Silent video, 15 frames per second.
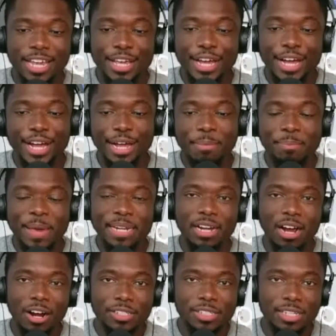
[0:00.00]
Uh, ben
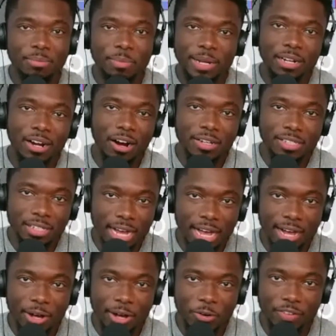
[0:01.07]
Carson, Ben Carson got
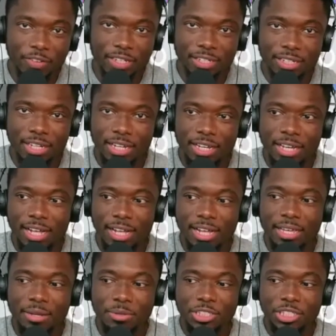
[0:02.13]
COVID. Uh, he
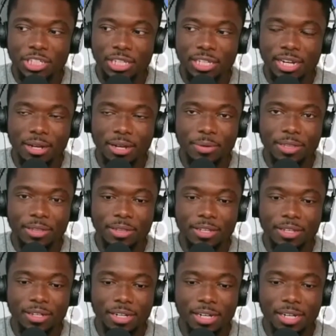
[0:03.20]
was chilling out with
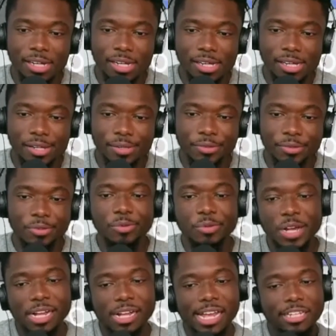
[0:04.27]
the uh,
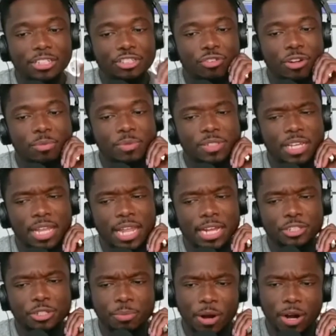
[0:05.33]
uh at Trump's
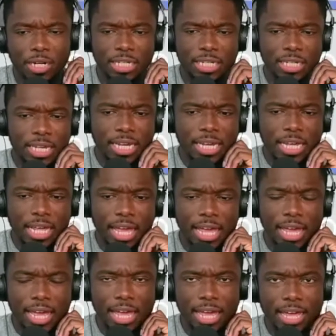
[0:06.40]
election party,
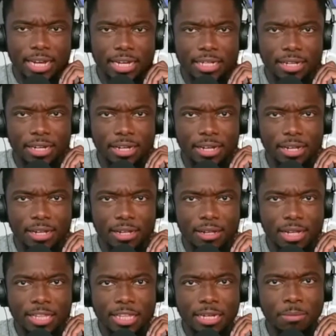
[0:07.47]
and uh, I
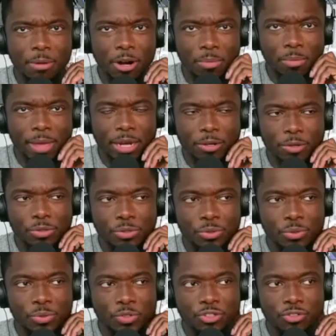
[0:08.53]
think Mark Meadows,
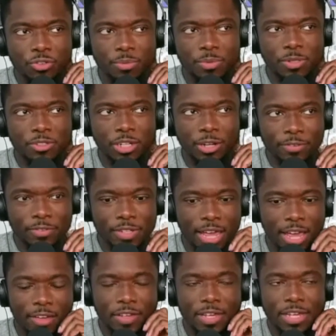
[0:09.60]
who's Trump's chief of
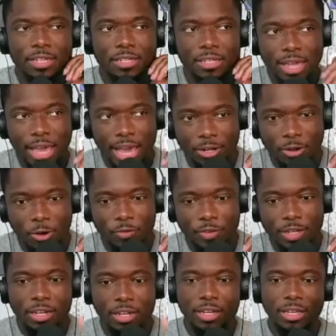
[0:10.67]
staff, he had COVID.
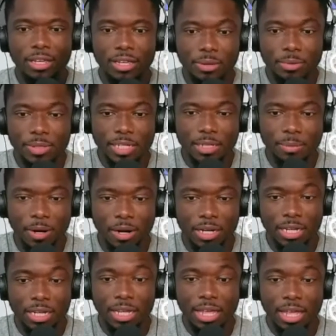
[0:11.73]
He was at the
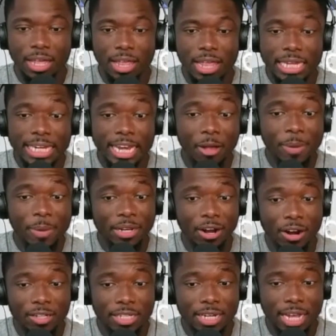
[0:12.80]
party now Ben
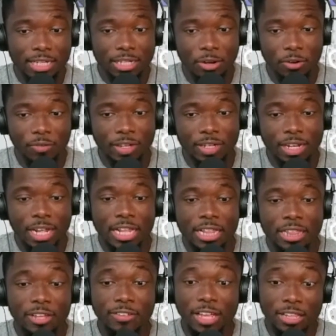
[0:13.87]
Carson has COVID.
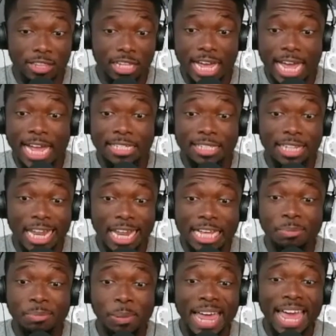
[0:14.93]
The, the last the last
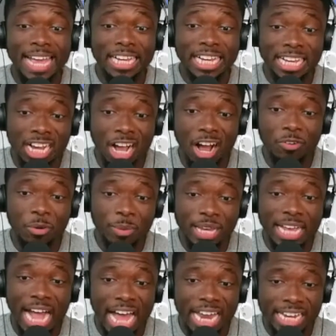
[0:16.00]
black government
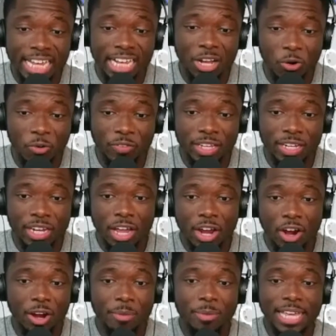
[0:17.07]
guy to get COVID,
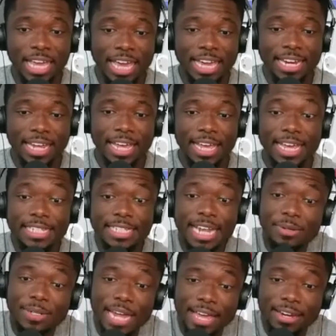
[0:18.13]
Herman Cain, is now
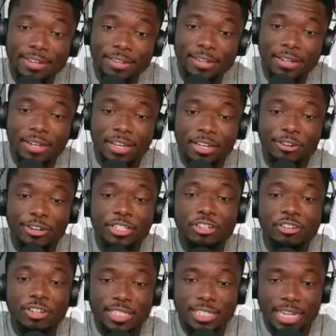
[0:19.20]
dead. Chris
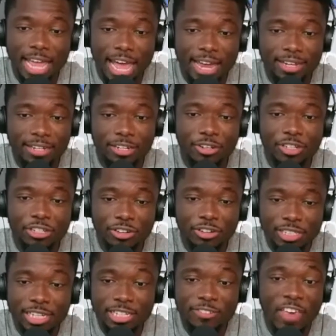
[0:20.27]
Christie had Chris Christie
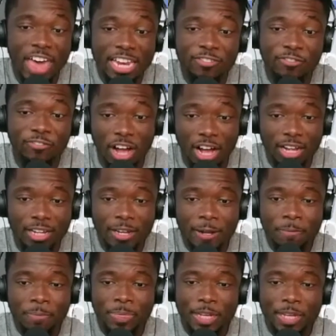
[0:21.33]
is fat as fuck.
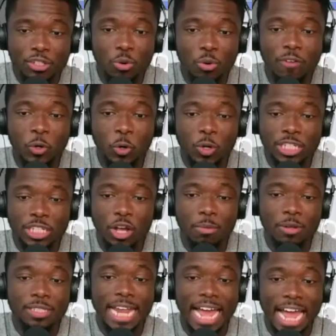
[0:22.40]
So of course he
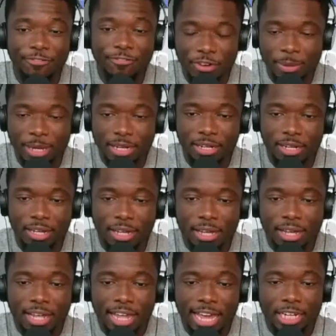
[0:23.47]
almost died from it.
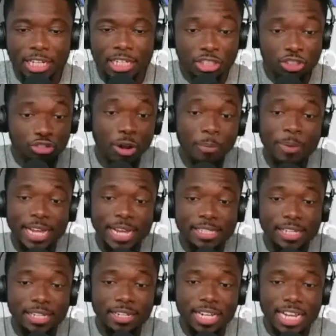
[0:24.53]
And Trump gets
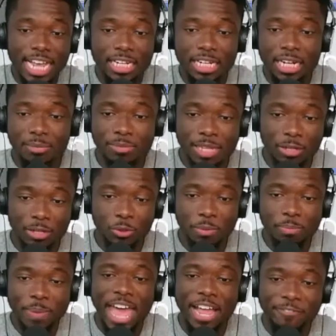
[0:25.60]
it and comes out doing
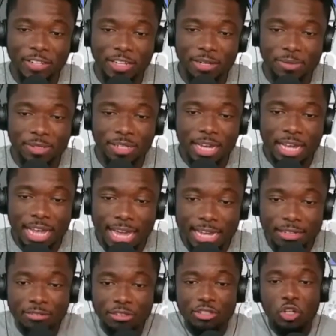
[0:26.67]
backflips
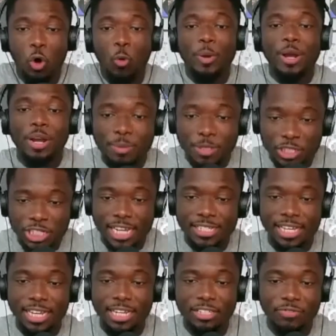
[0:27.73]
and opening up his chest
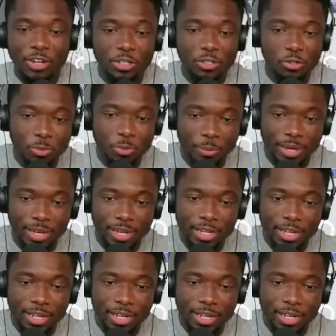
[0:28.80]
saying he's fucking Superman.